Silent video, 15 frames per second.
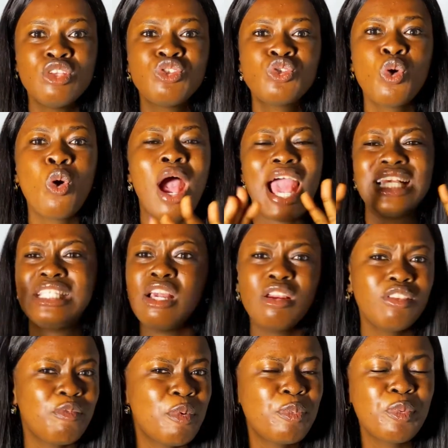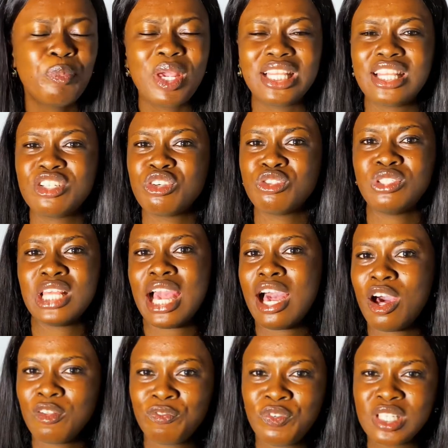So I see a lot of people pay attention to their
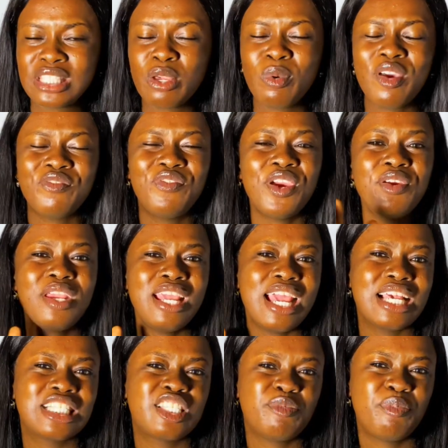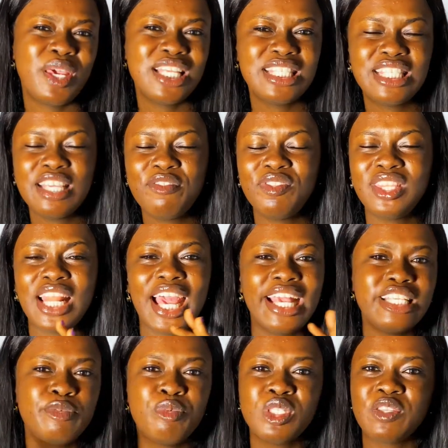outfits. They wear very expensive,
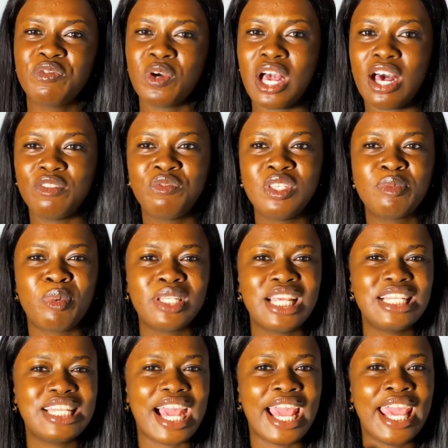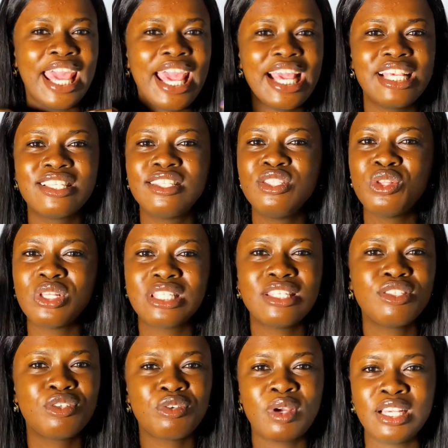nice, beautiful outfits, but then their hair is
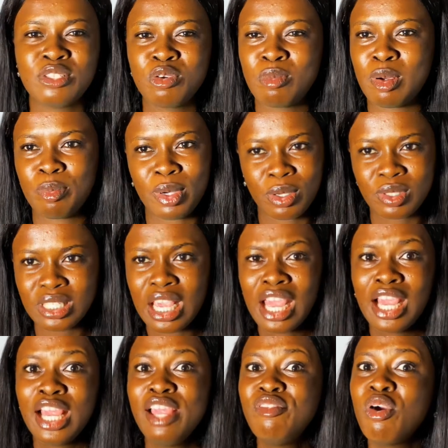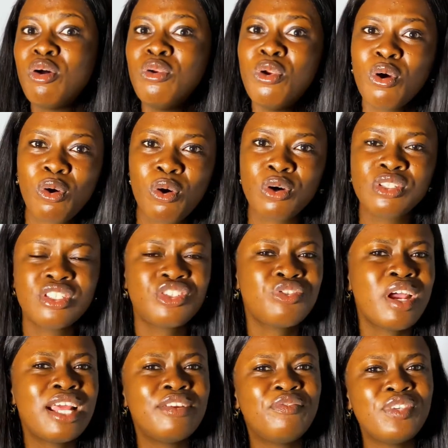nothing to write home about. If you're on local,
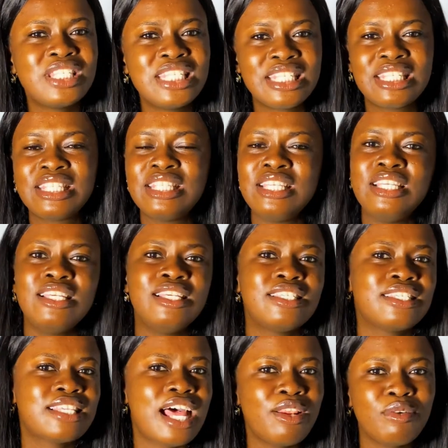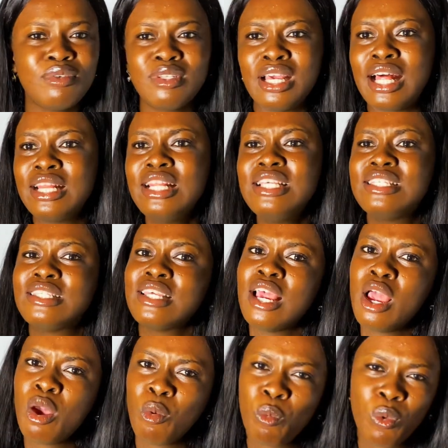try and visit the salon at least
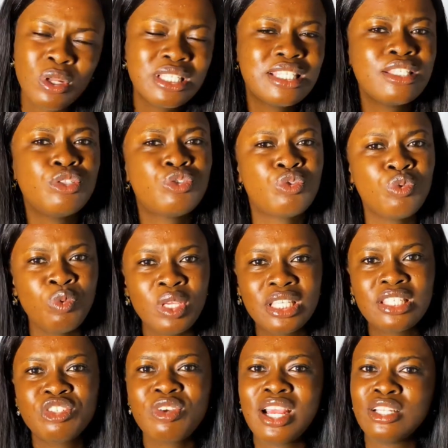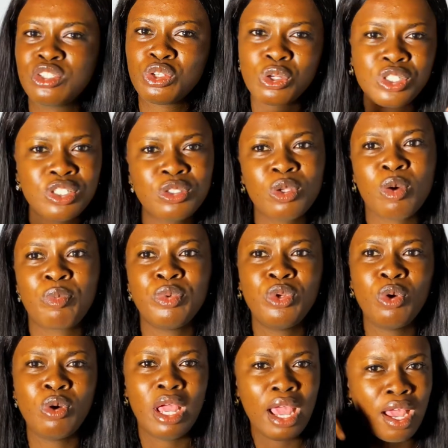once in 2 weeks. Try touch it up,
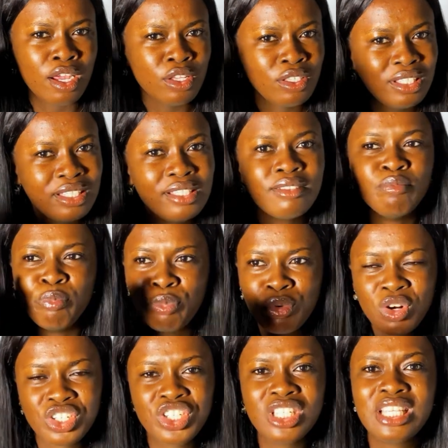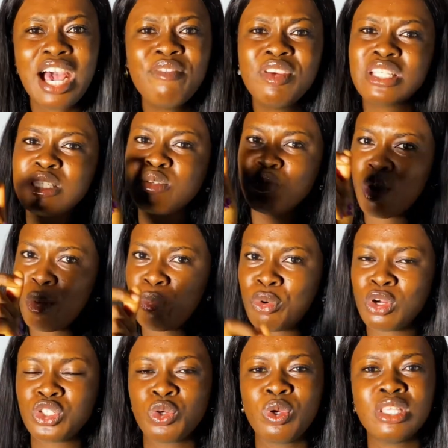brush it. Have a small
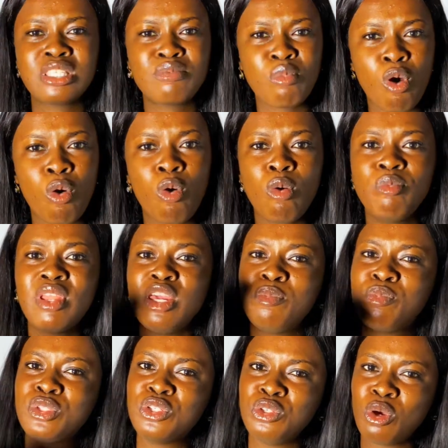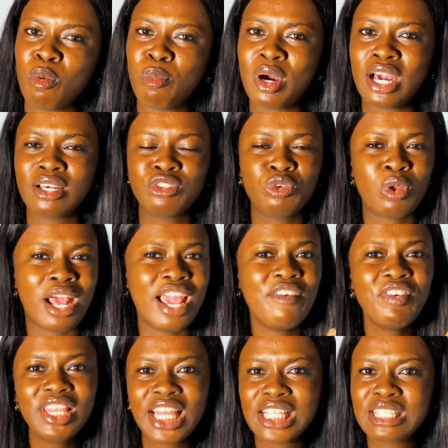brush or a small comb that you put in your bag so that
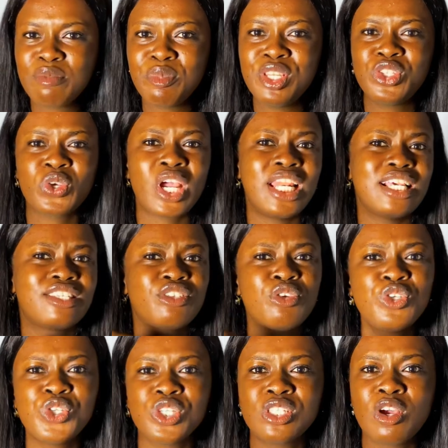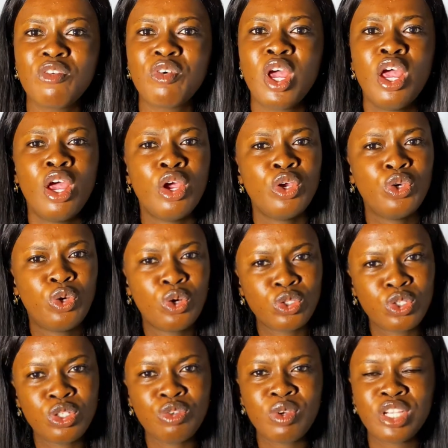every 30 minutes you can excuse yourself, go
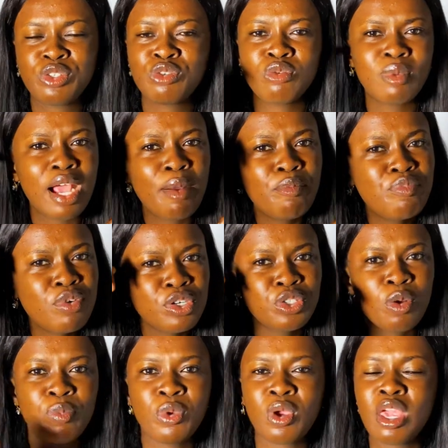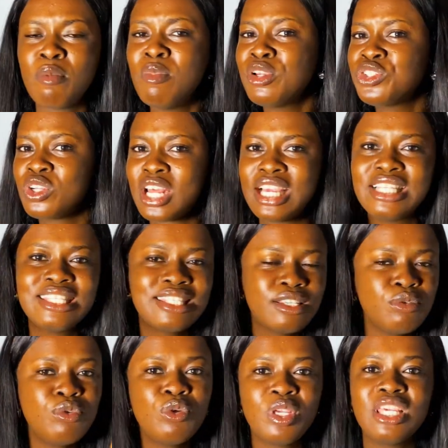to the restroom and brush up your hair. Make sure that it's
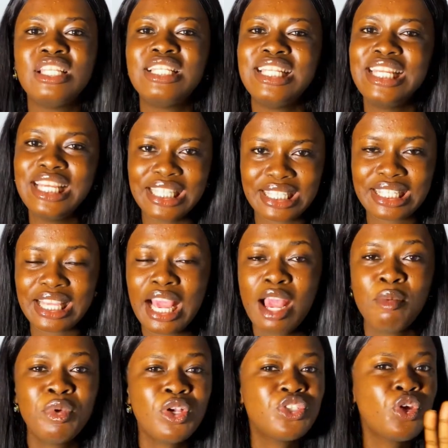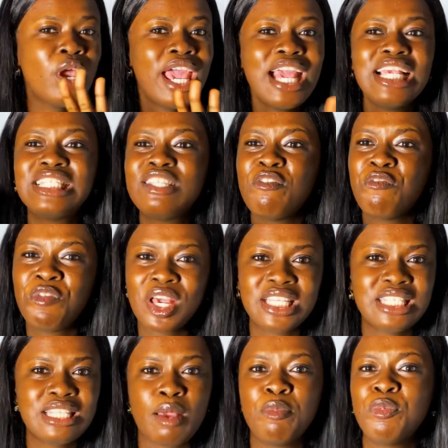still looking neat because your hair is the first
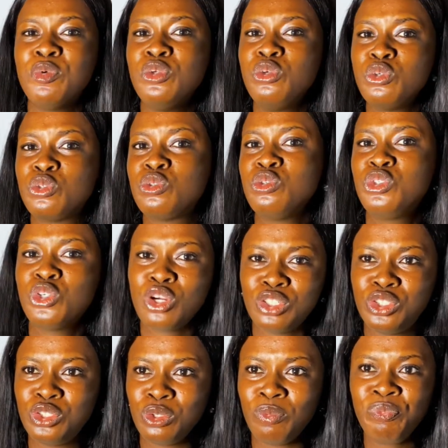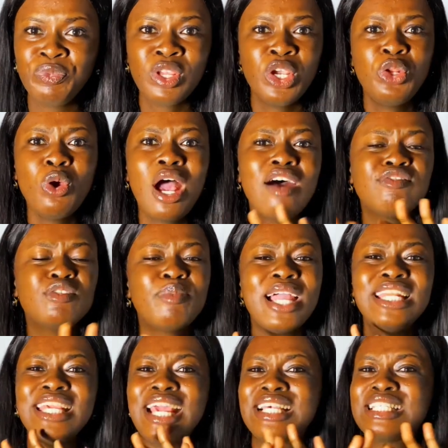thing that people use to judge you. You don't have to buy
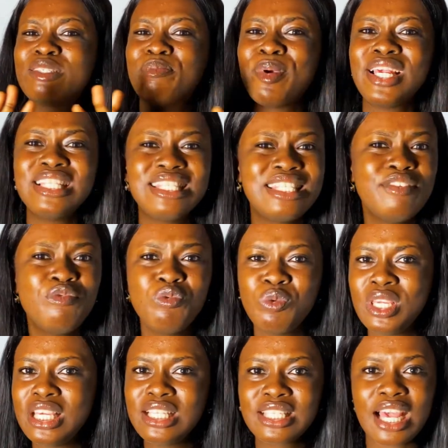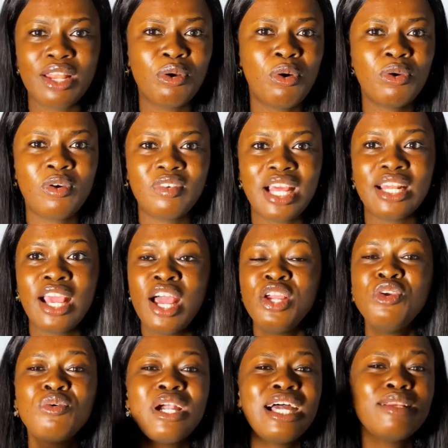the expensive wigs and all of that.
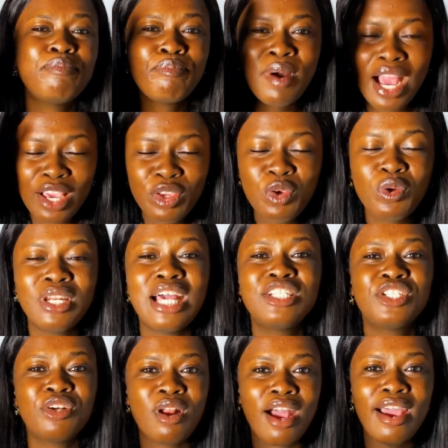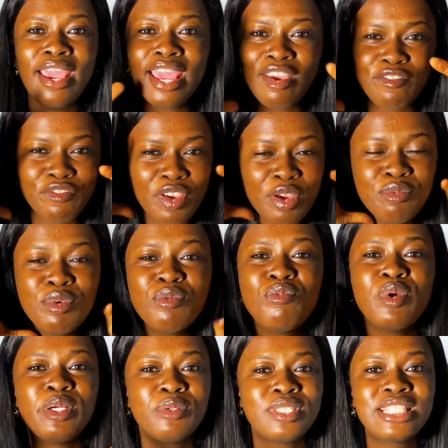You can pack your natural hair very
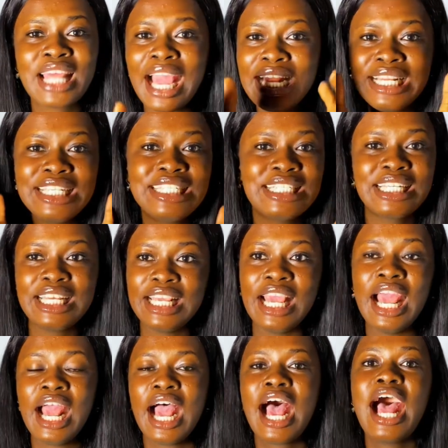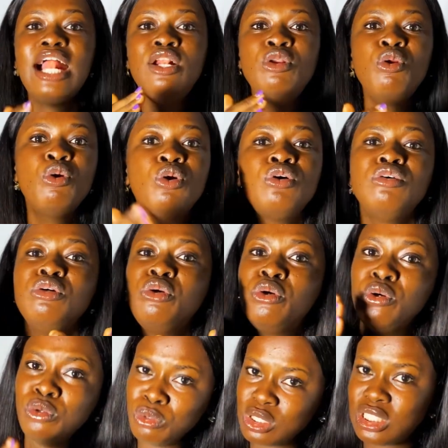well, stylishly, and look
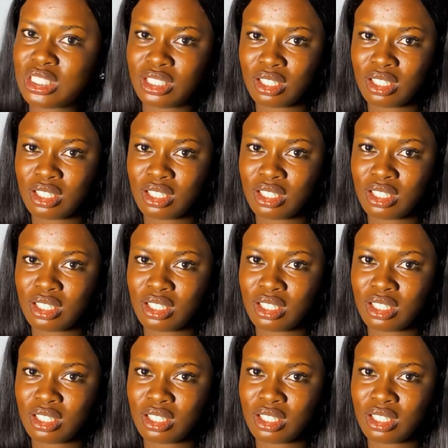good.